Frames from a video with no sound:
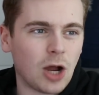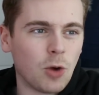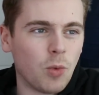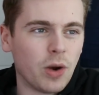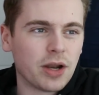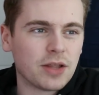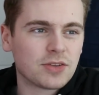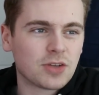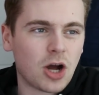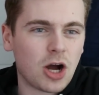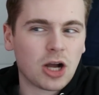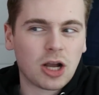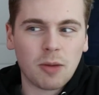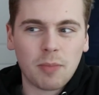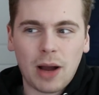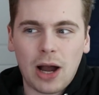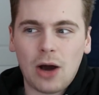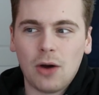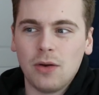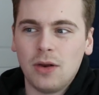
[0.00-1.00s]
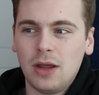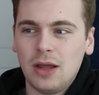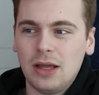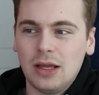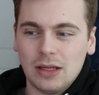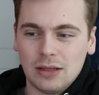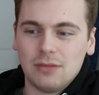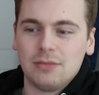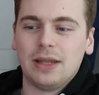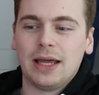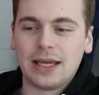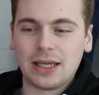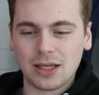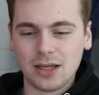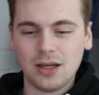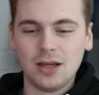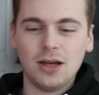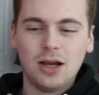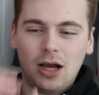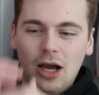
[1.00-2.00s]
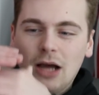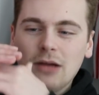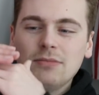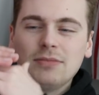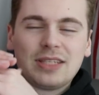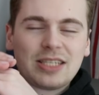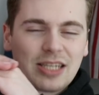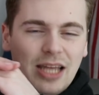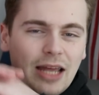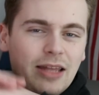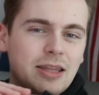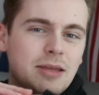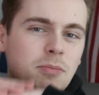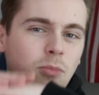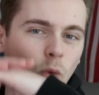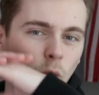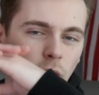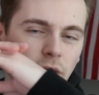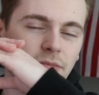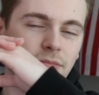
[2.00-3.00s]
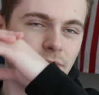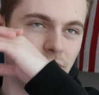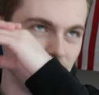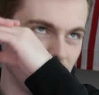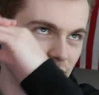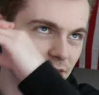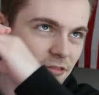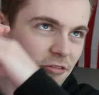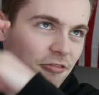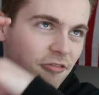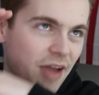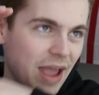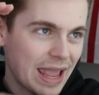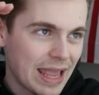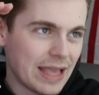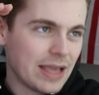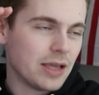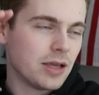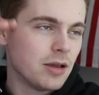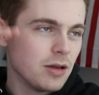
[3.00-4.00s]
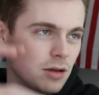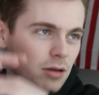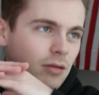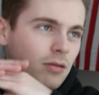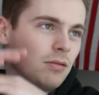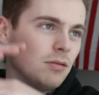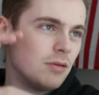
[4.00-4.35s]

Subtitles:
I wanna talk about like slightly more vague,